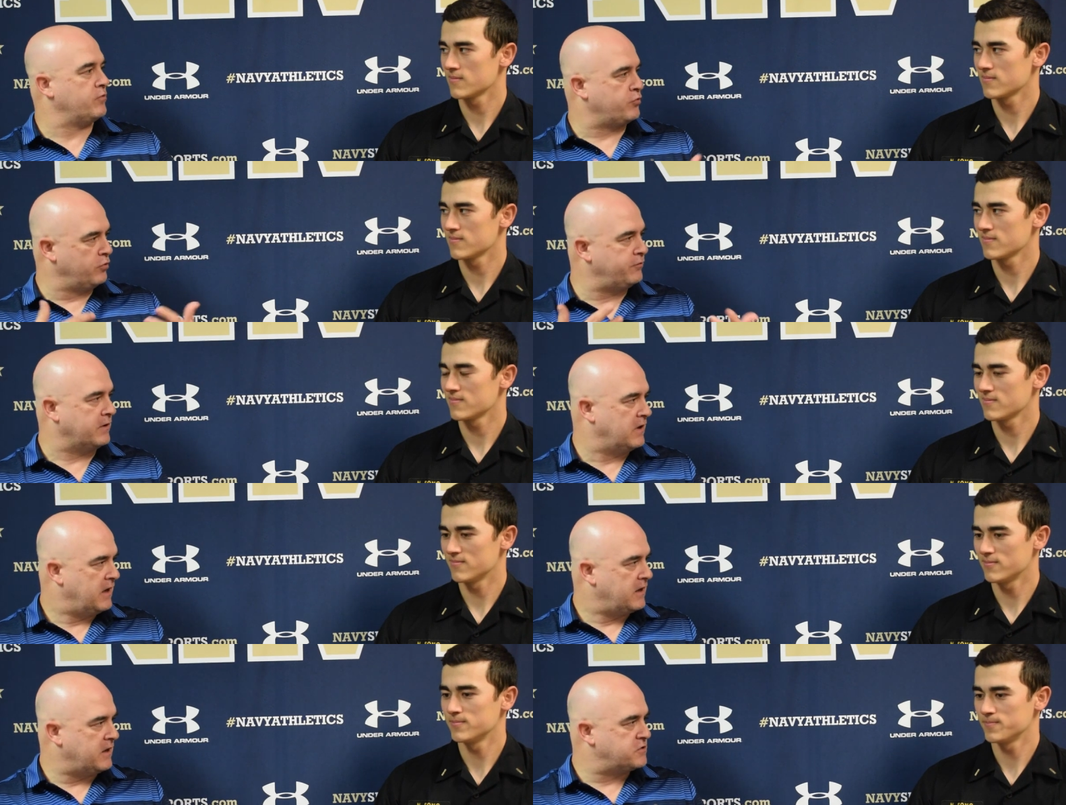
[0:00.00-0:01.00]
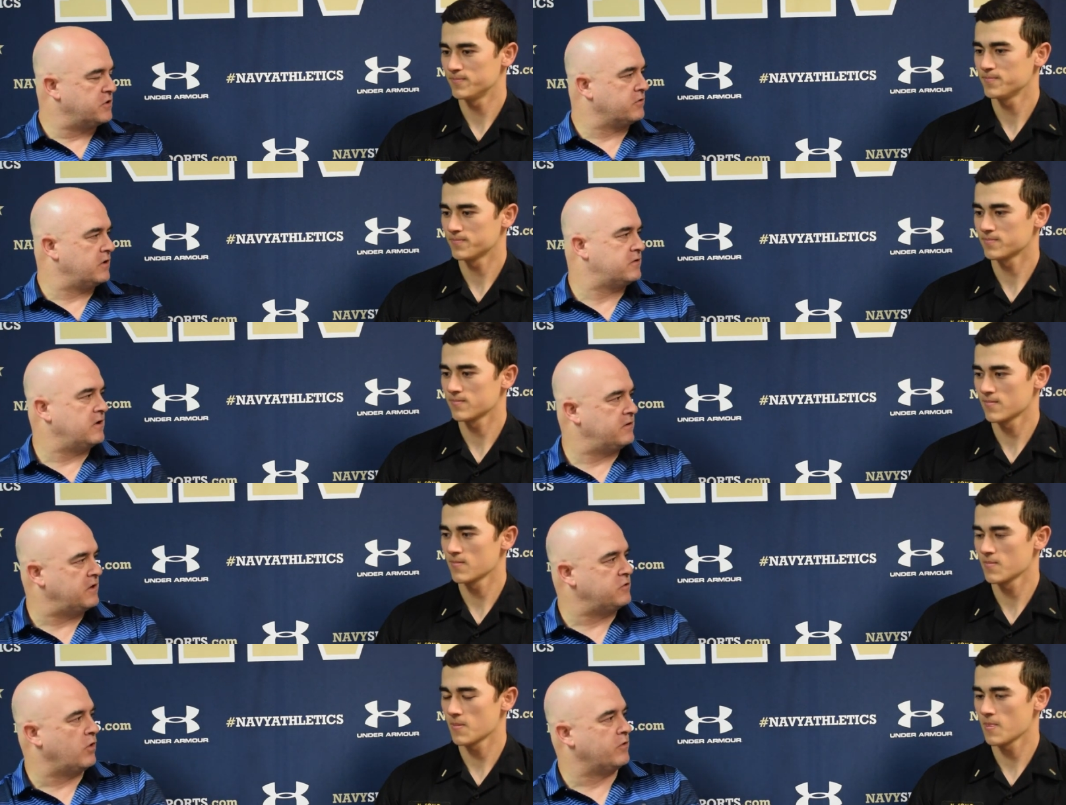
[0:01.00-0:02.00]
Speaker 1: improve it each year that, that,
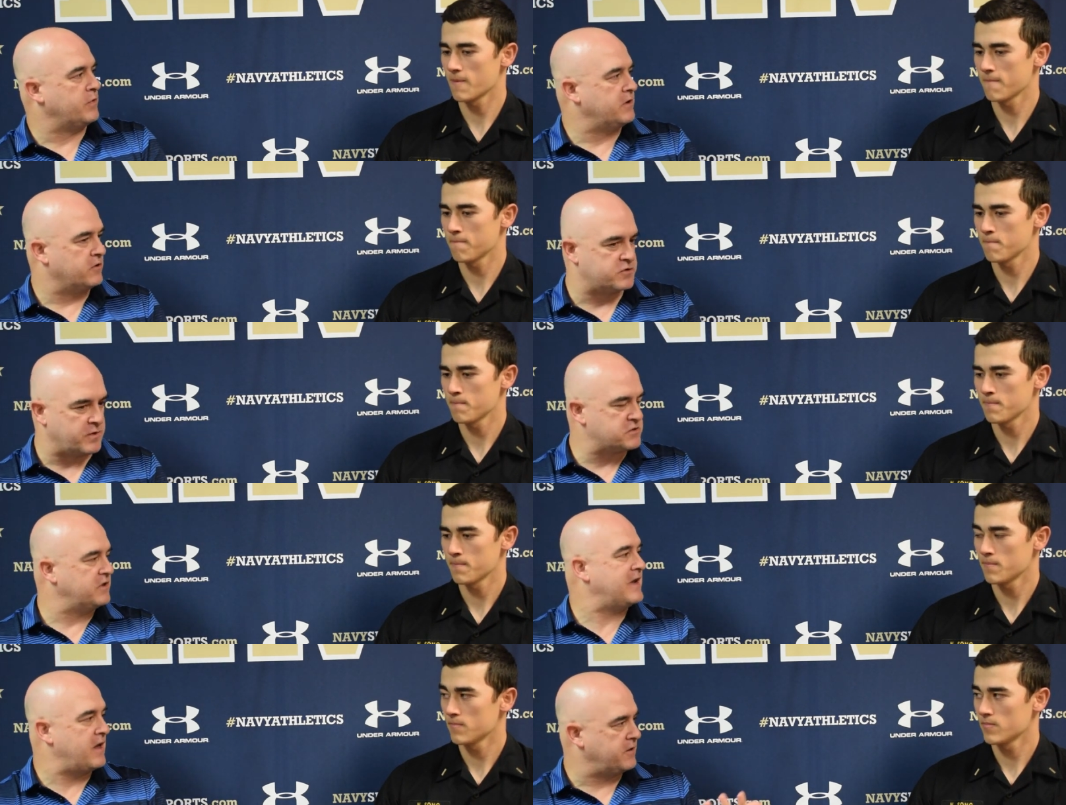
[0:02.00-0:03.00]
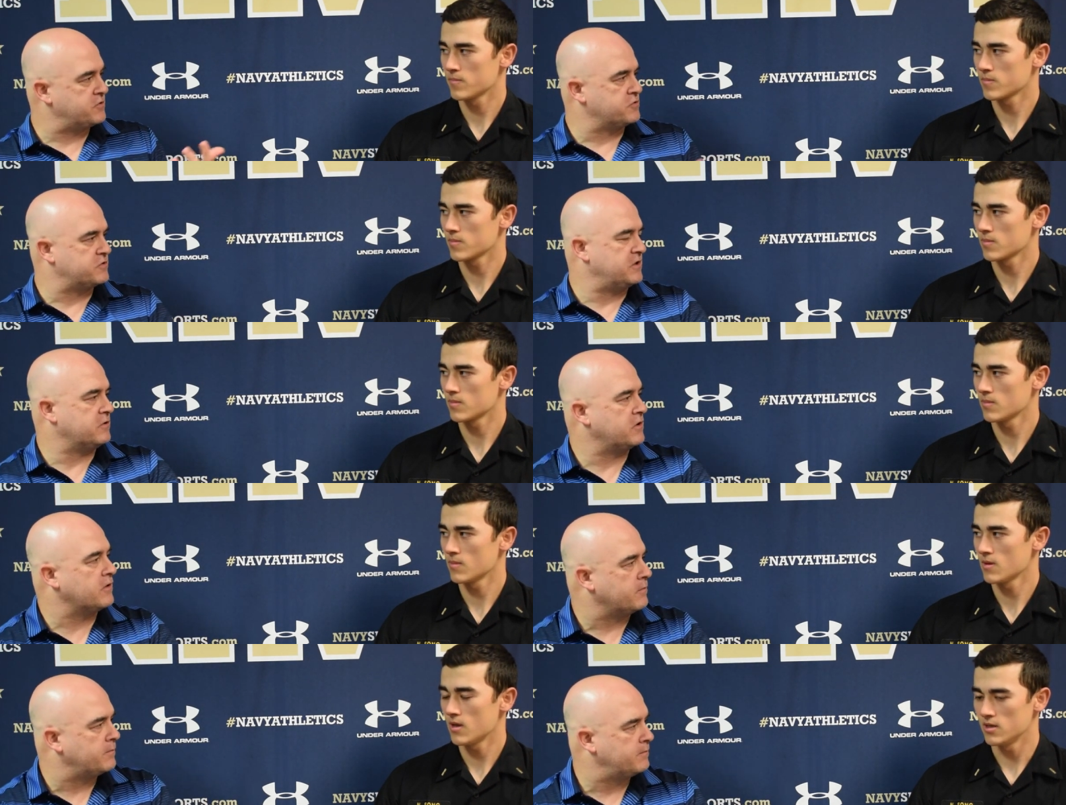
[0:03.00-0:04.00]
that you all have been here, especially now that it's
Speaker 2: your senior
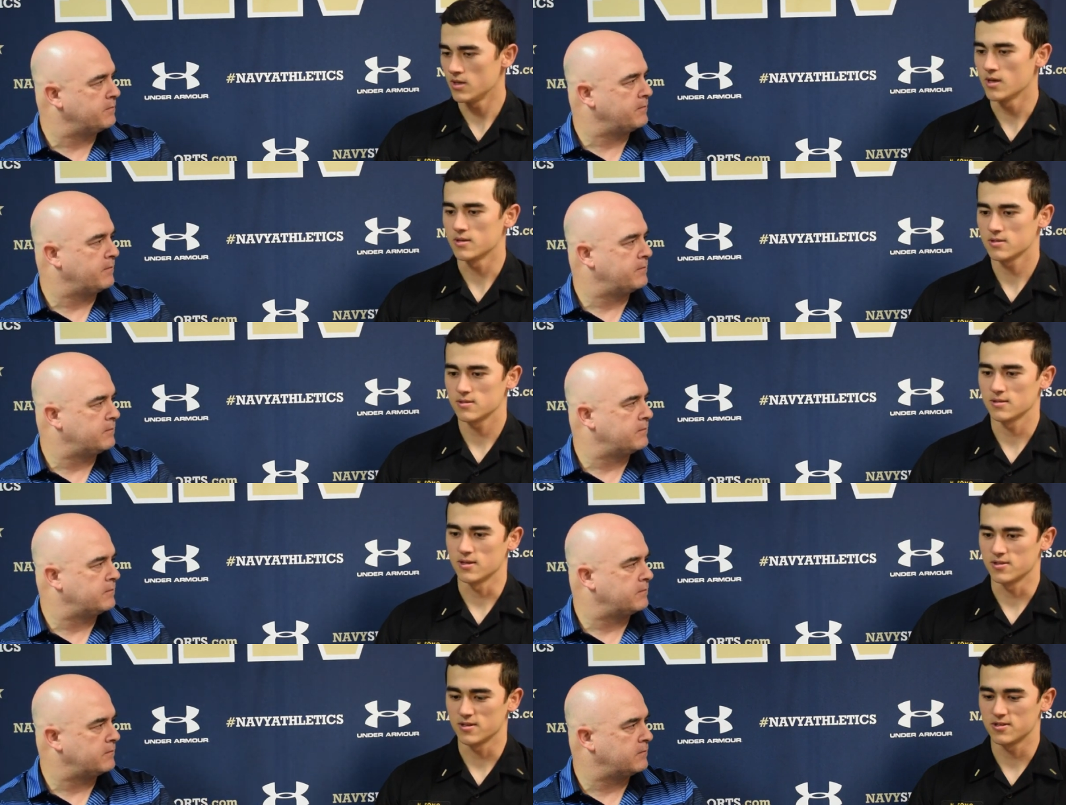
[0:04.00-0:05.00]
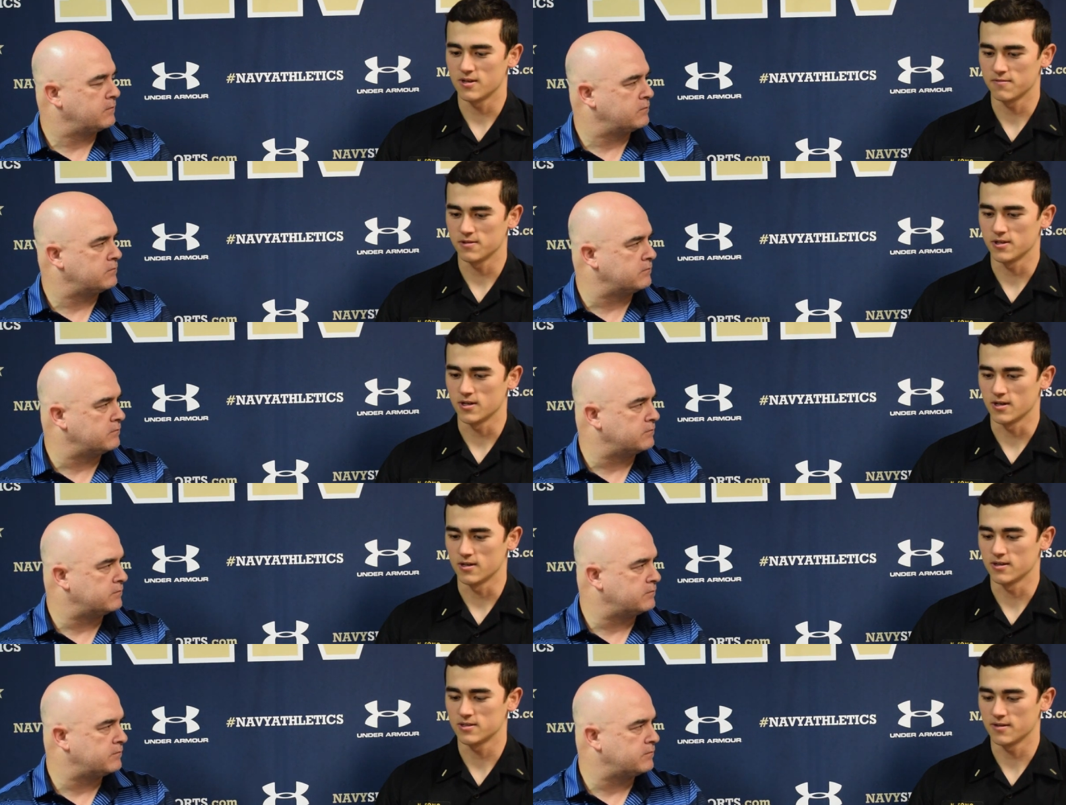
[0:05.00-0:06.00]
year? Yes, yes, that's definitely
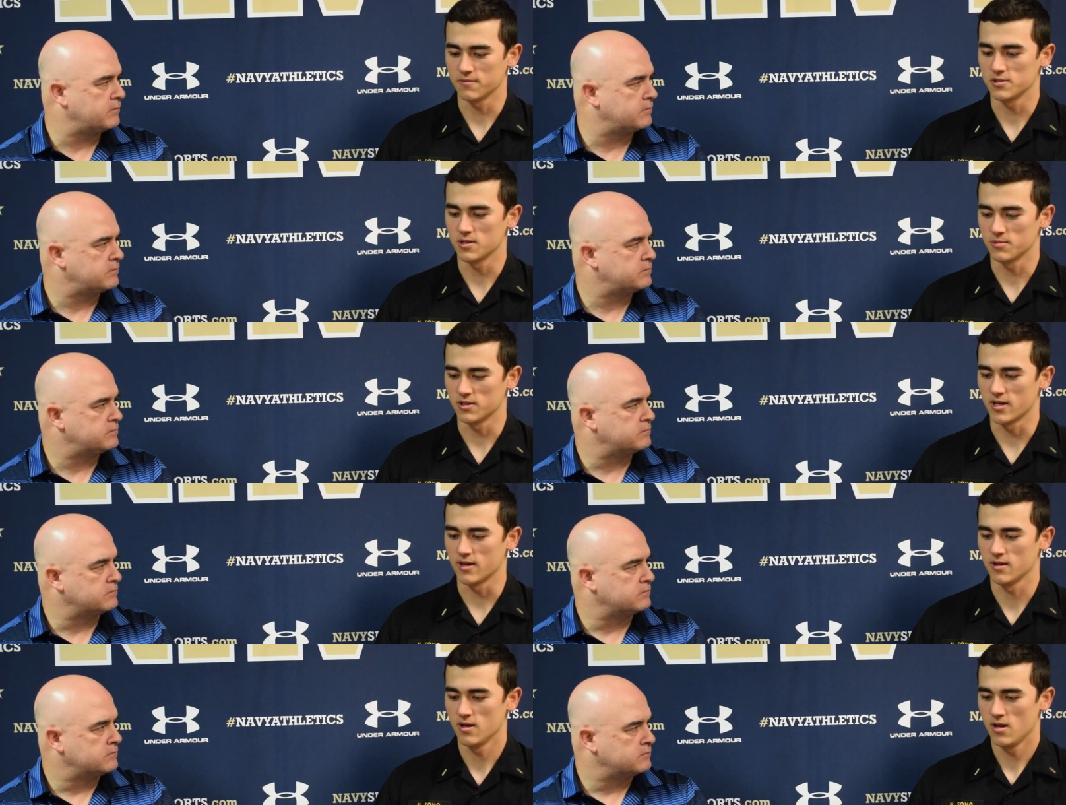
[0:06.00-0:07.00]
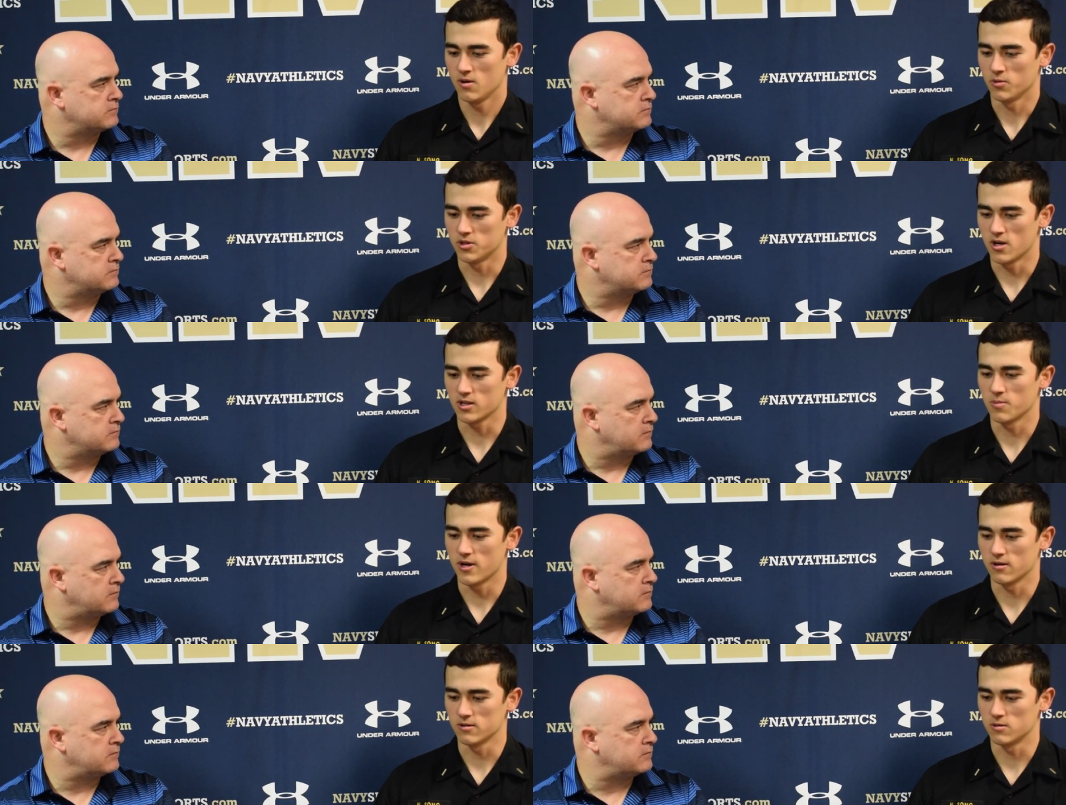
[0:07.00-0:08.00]
uh, that's definitely something that we talked
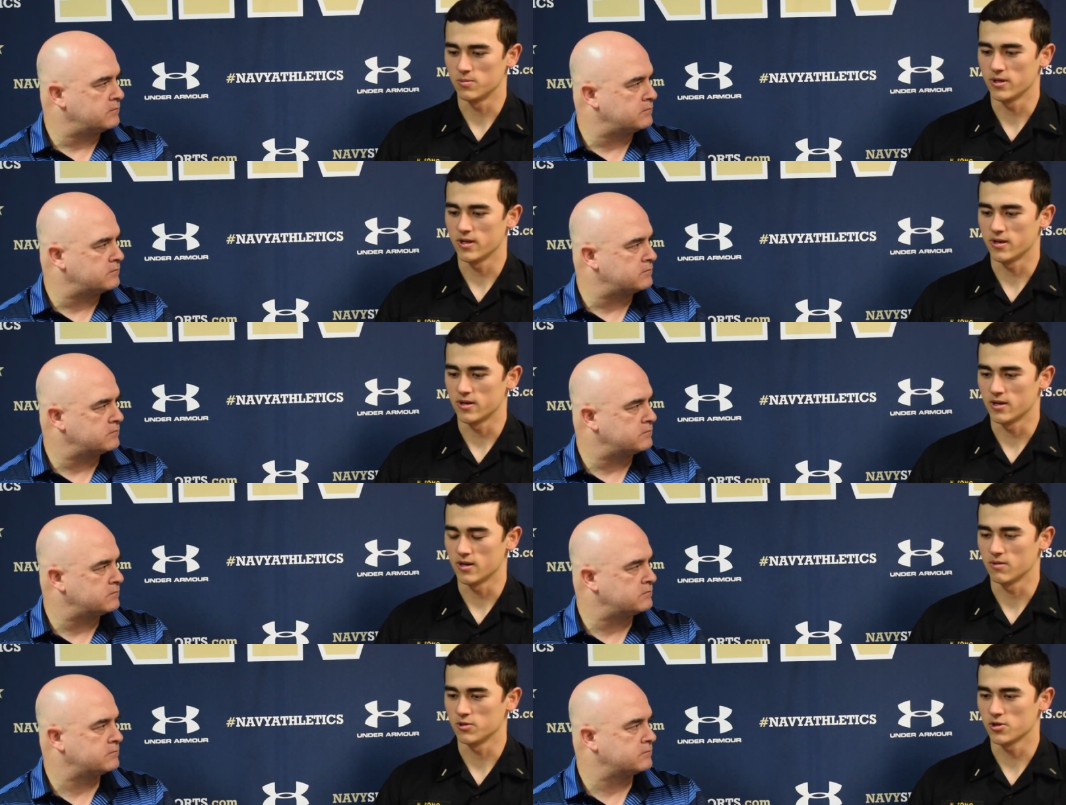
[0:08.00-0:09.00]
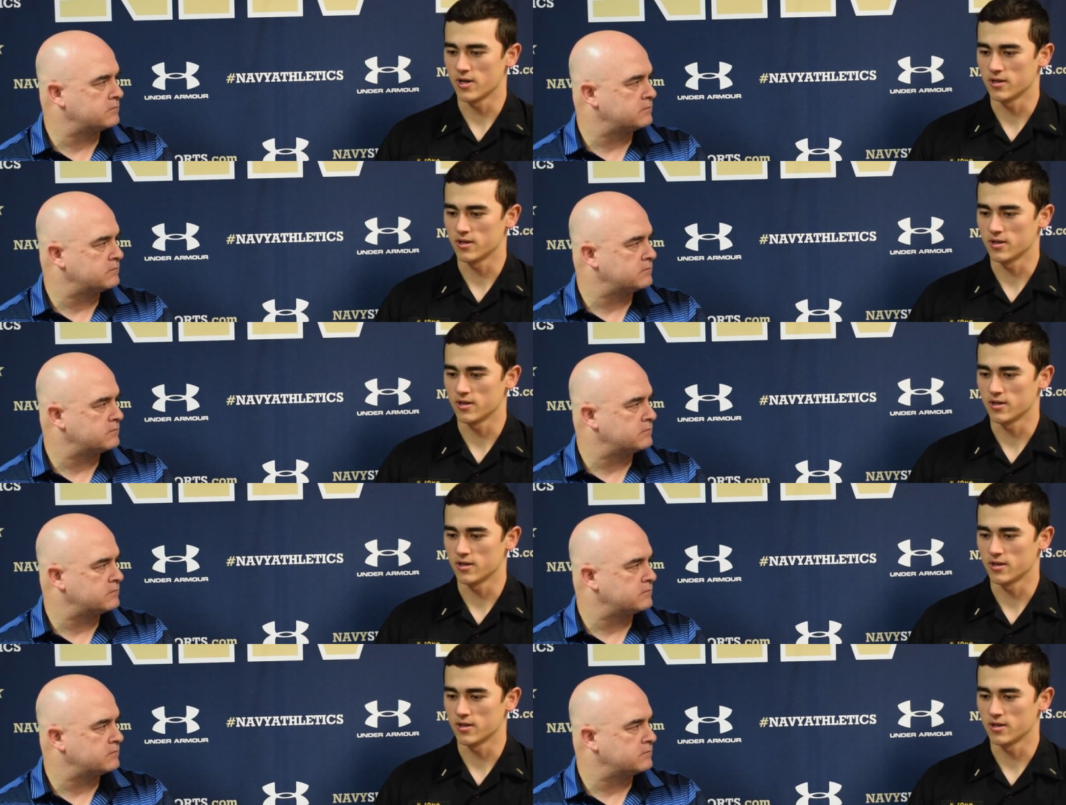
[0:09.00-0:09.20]
about a little bit, and uh, we try